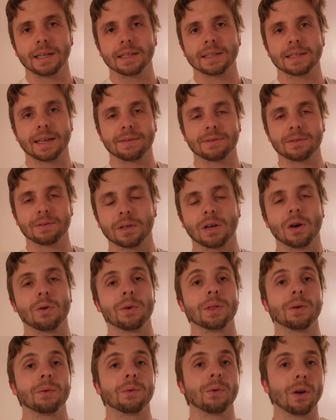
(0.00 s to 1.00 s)
is to have go
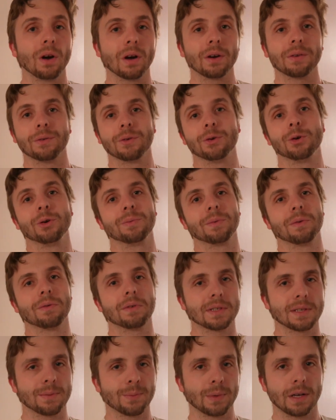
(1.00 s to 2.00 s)
in the wrong room, go
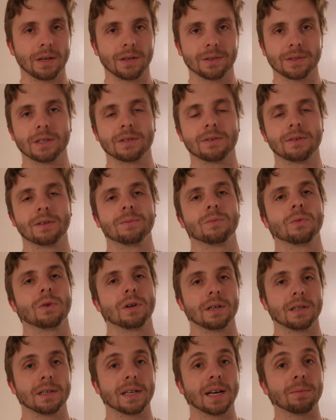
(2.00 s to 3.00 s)
in someone else's room, or
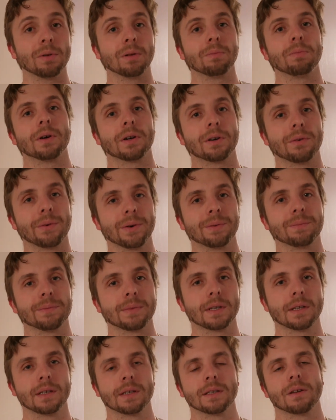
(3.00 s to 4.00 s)
to double book rooms.